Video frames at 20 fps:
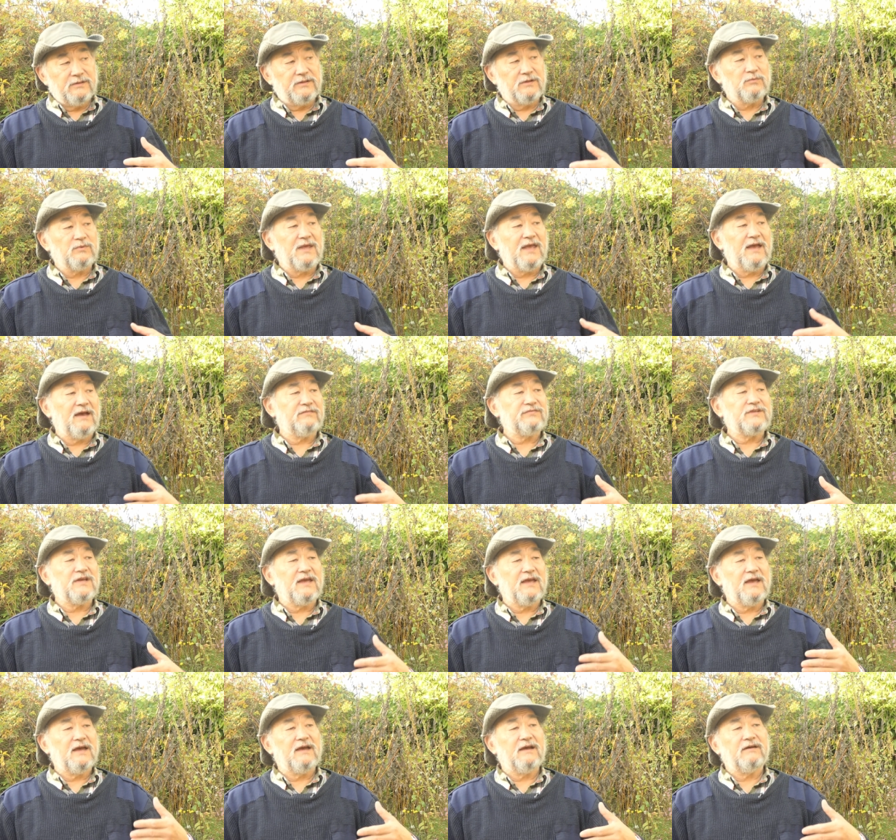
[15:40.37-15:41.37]
then we have to
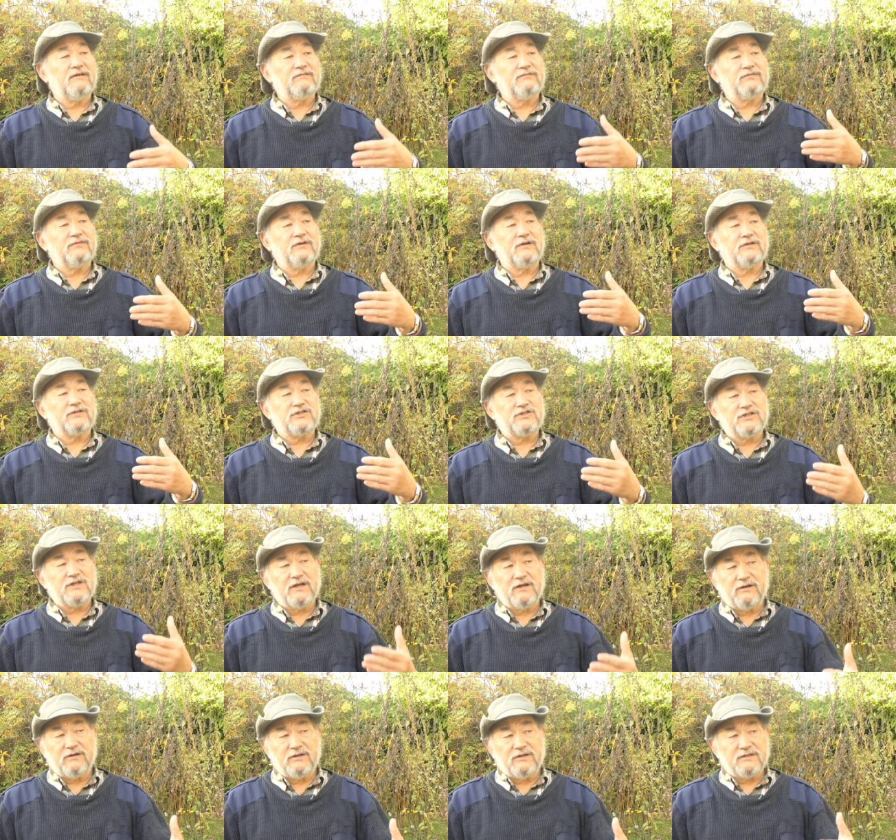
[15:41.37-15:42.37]
have a
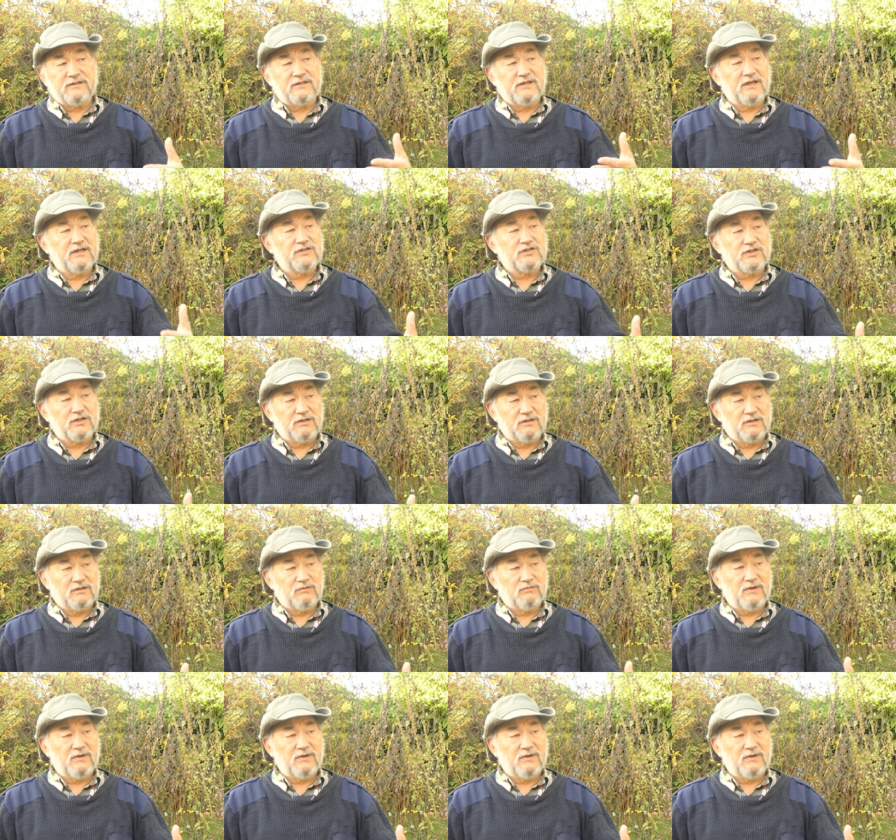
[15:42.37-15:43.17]
shared intention.